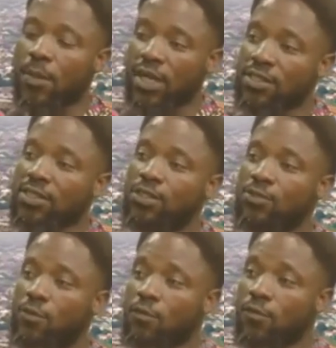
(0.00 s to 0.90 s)
Imagine the
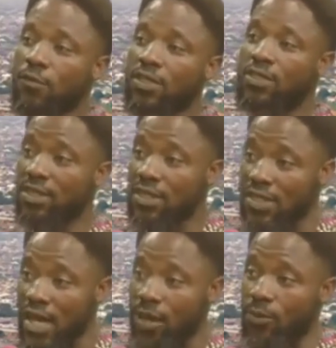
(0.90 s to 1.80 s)
school fees
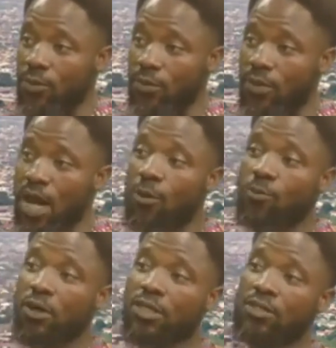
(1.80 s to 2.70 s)
now
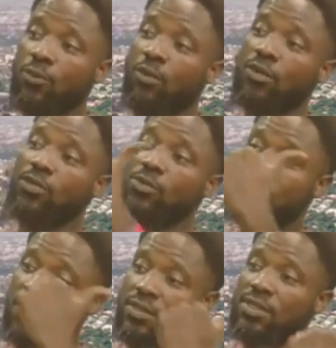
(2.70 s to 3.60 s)
and what it was
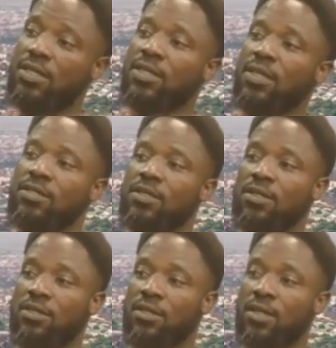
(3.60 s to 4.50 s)

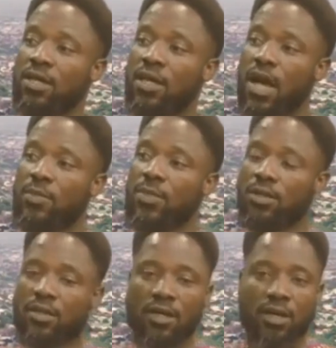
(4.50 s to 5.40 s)
2019. I
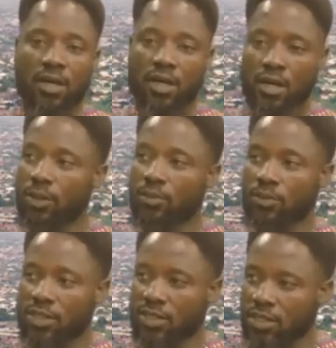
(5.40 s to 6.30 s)
mean,
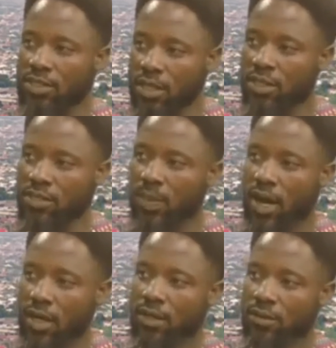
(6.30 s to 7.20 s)
6 years
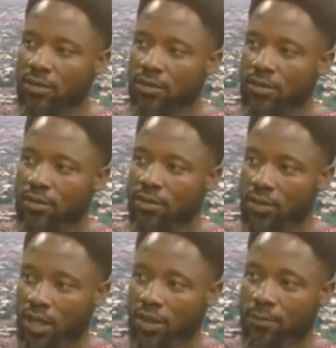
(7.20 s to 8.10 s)
back.
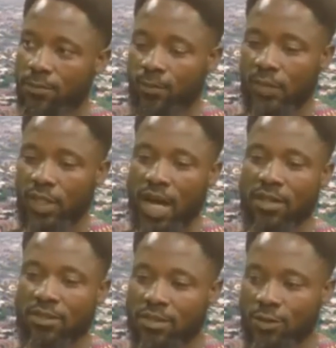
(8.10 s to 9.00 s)
Okay?
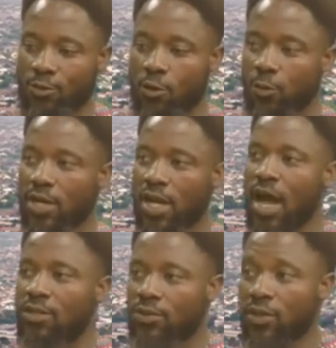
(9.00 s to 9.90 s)
And nobody
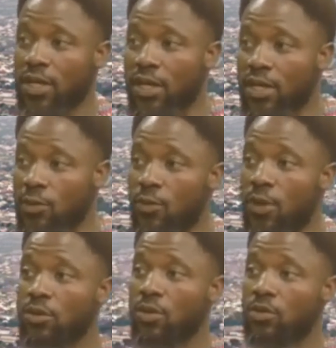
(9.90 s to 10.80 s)
asked you, hey,
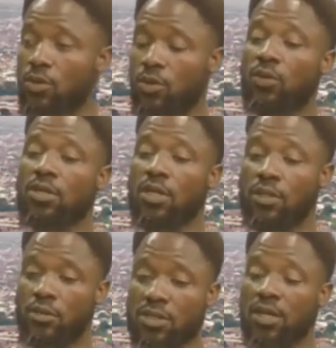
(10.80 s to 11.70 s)
you're a doctor. Okay,
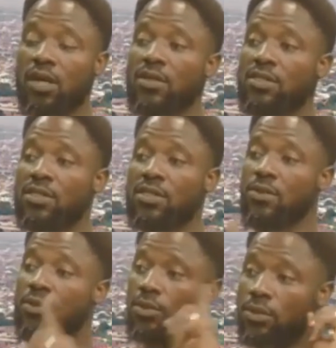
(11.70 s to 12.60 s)
your salary is
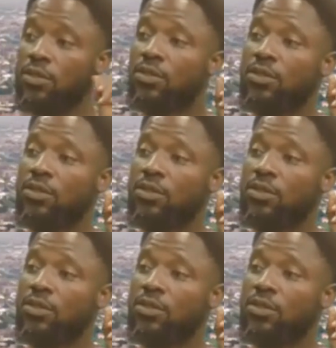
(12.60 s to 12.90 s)
still